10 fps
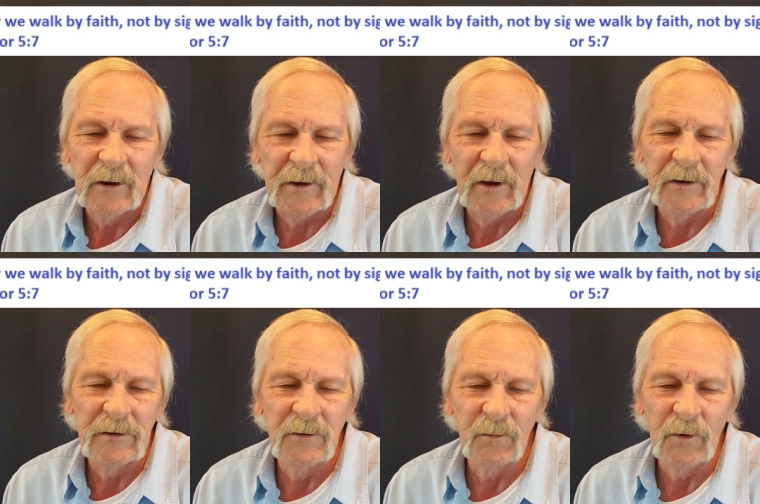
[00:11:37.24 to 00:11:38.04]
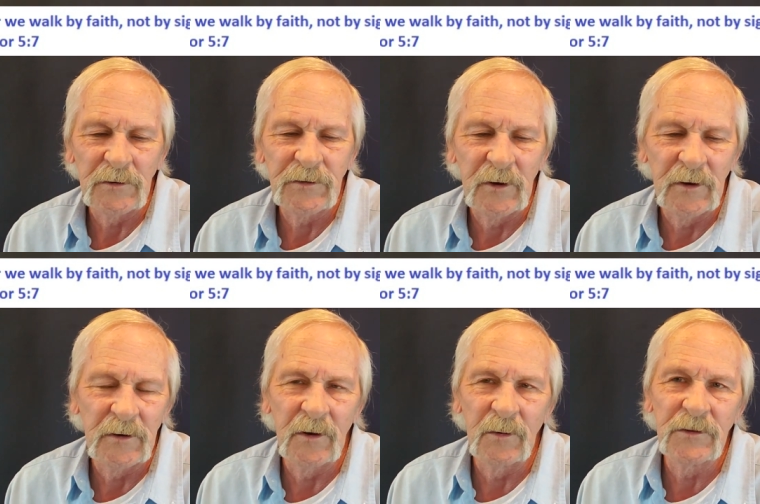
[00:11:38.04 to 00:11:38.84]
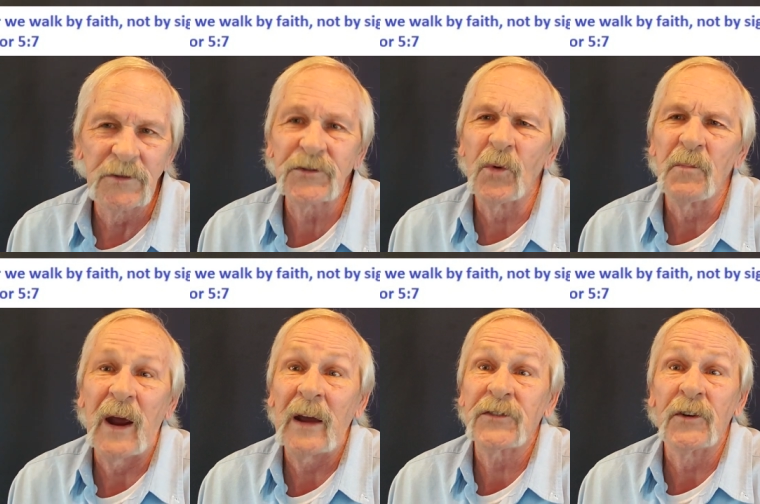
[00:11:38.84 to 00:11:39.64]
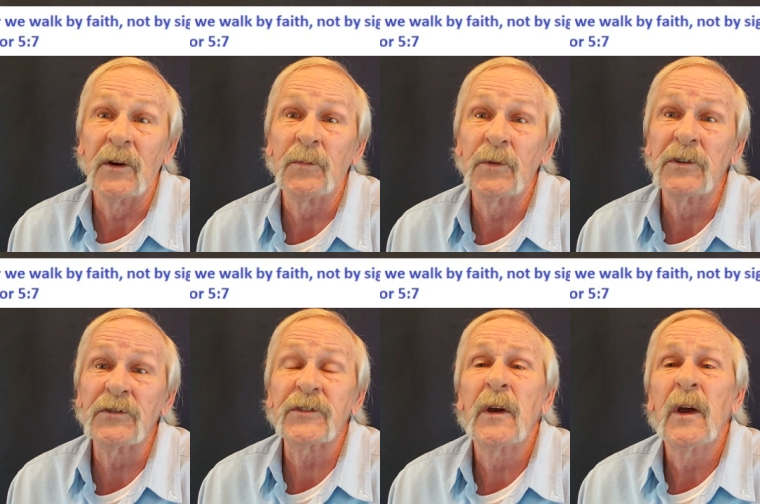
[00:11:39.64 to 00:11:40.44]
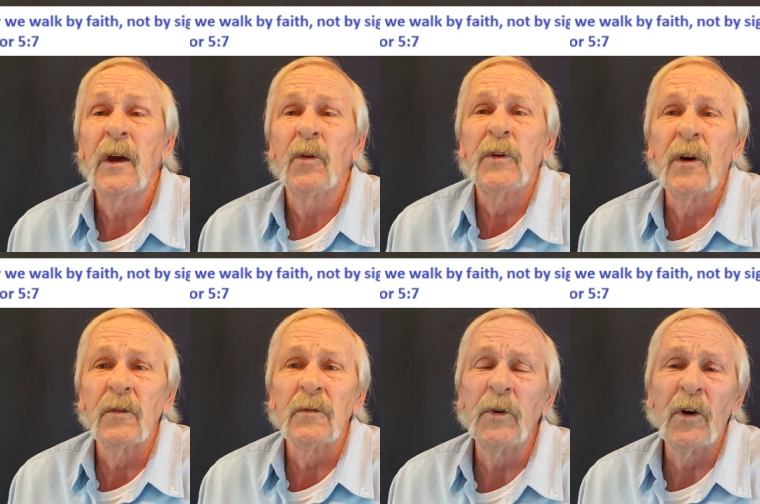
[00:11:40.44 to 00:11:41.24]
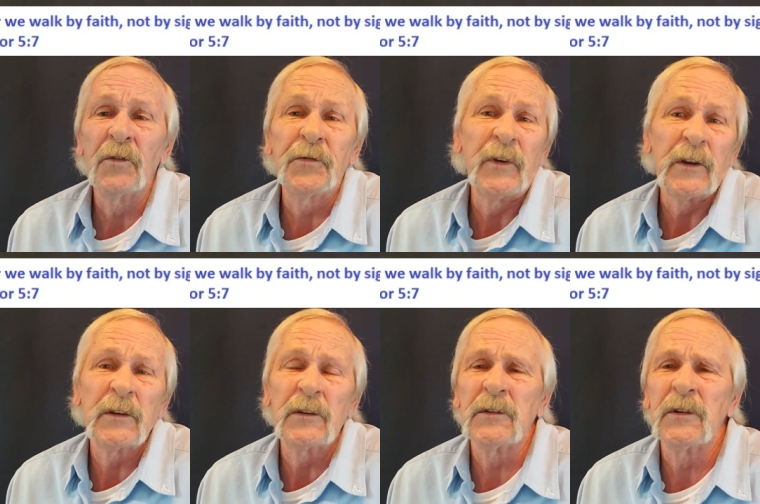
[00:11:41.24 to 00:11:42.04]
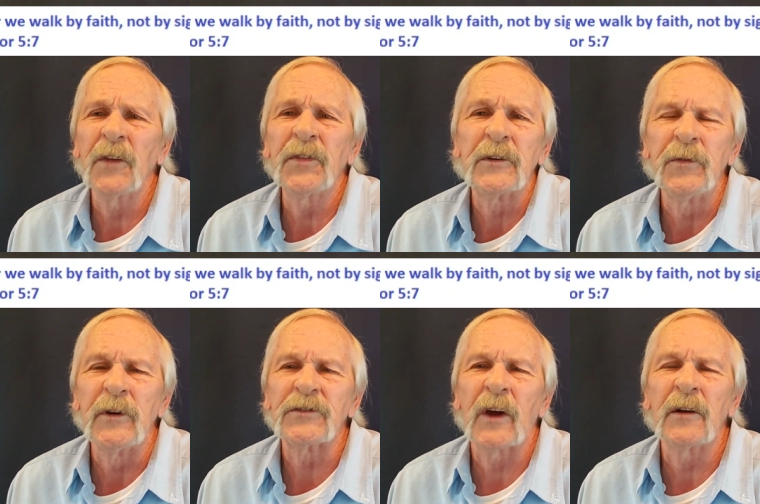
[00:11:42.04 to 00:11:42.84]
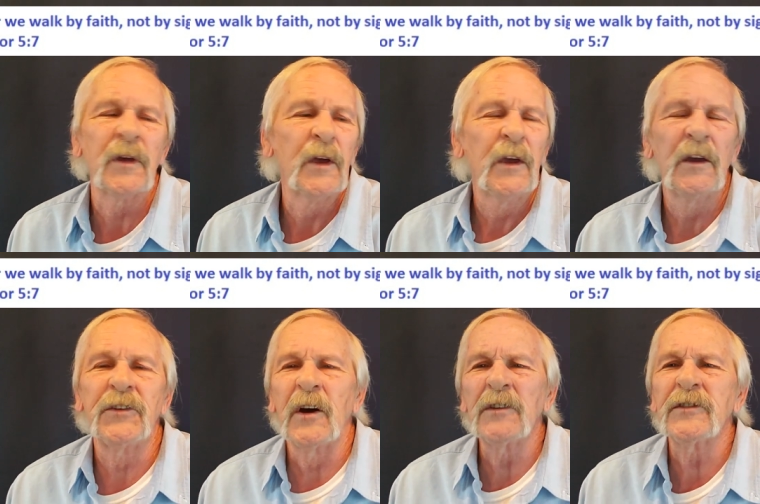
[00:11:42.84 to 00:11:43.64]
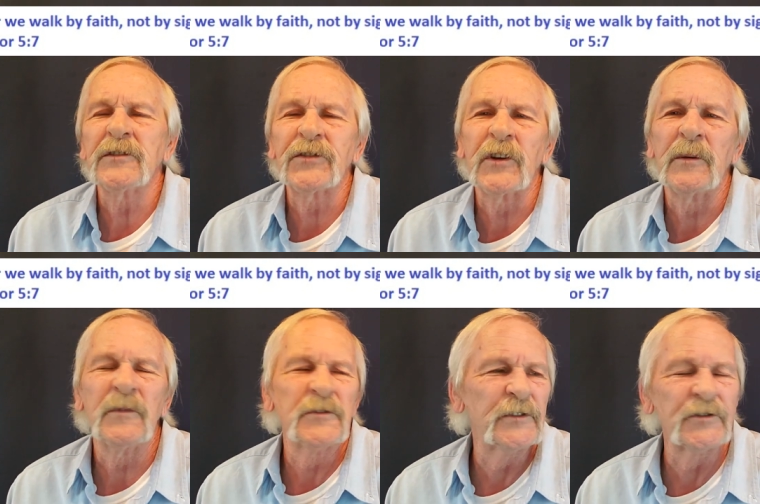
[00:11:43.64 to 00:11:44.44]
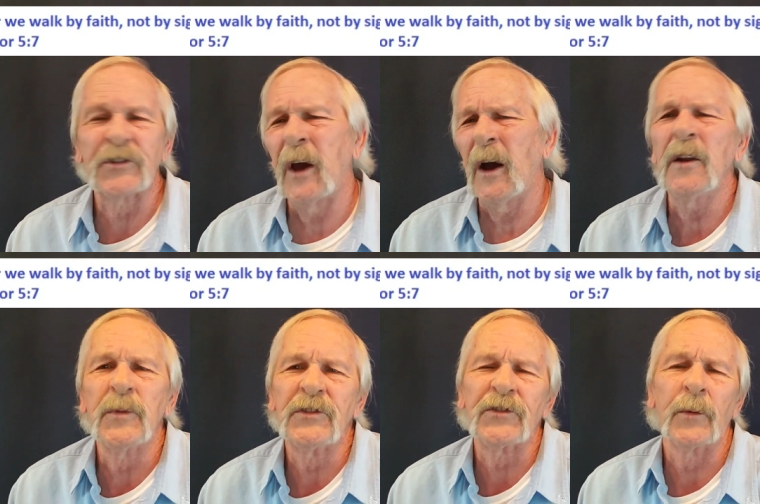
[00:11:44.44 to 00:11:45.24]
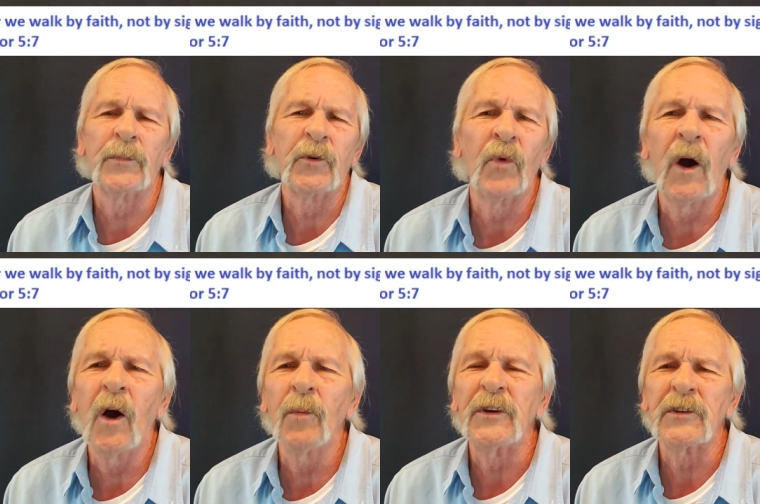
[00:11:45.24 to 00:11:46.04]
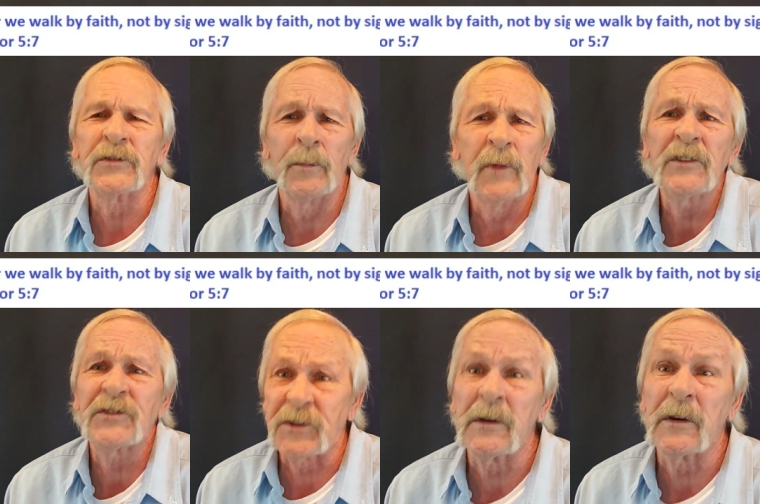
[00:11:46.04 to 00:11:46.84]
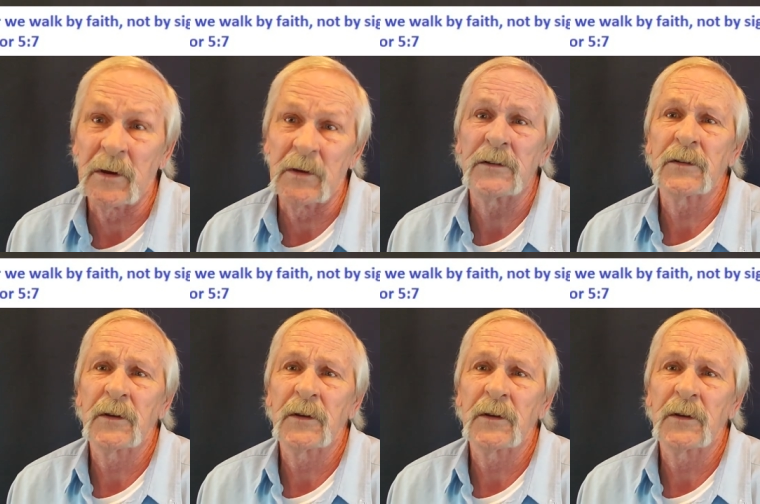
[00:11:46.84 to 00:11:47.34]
kind of didn't want to say, you know, we just don't match up. We don't fit. Nothing fits. It doesn't seem, there's got to be something wrong because I'm not seeing it.